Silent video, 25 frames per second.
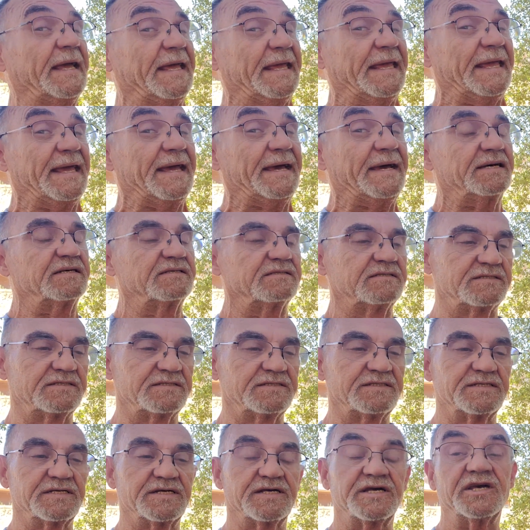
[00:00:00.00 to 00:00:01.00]
Yeah.
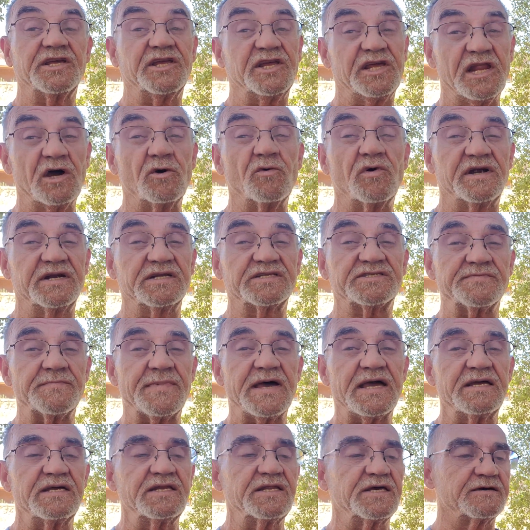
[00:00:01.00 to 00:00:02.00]
You know where it's
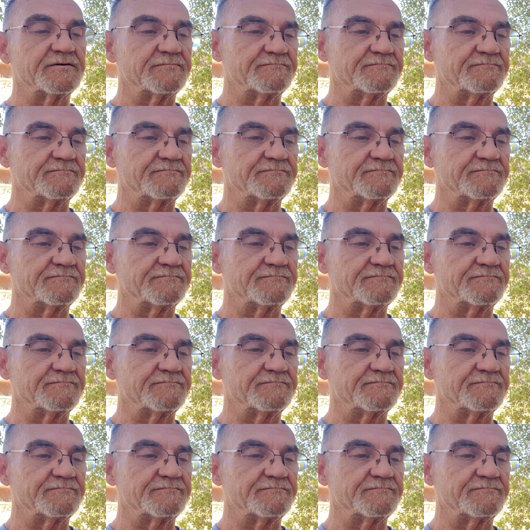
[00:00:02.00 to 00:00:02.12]
made?